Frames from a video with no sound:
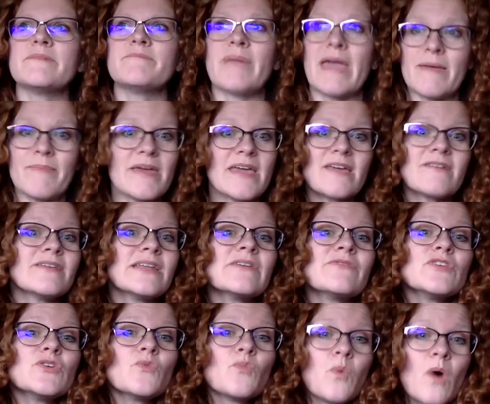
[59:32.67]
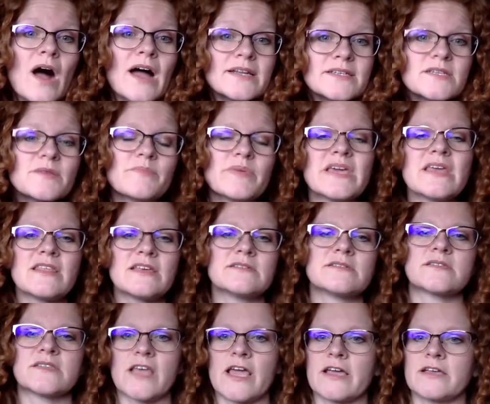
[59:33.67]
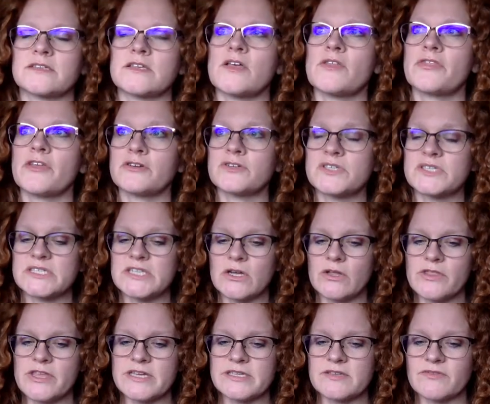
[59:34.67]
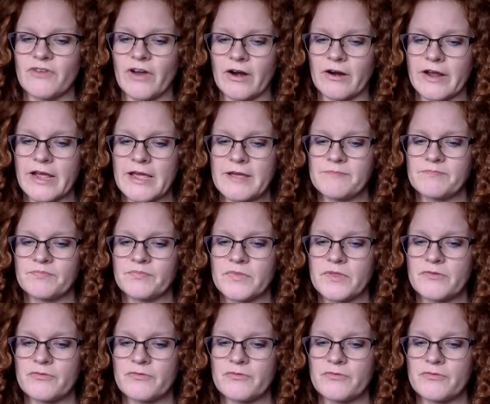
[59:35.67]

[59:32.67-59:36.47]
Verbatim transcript: maybe even if you want to be these things, there's still this very